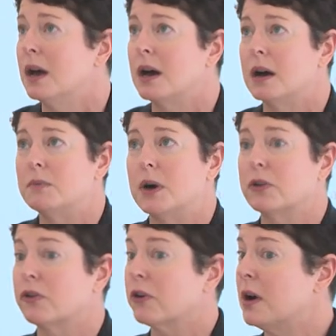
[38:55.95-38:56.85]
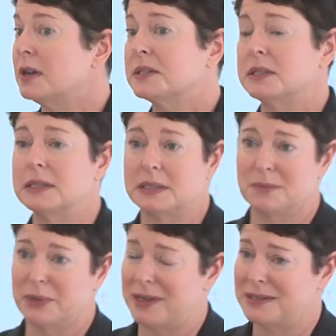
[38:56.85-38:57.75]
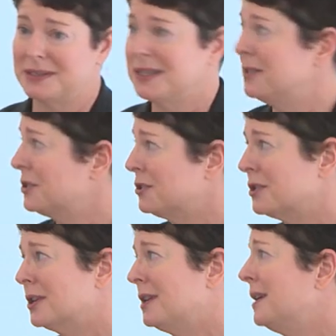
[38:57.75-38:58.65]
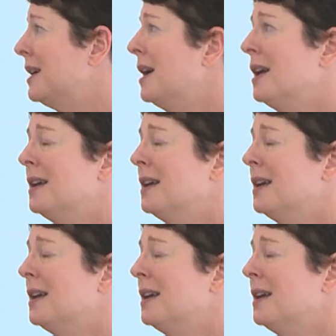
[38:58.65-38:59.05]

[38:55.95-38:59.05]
um, across disciplines, history,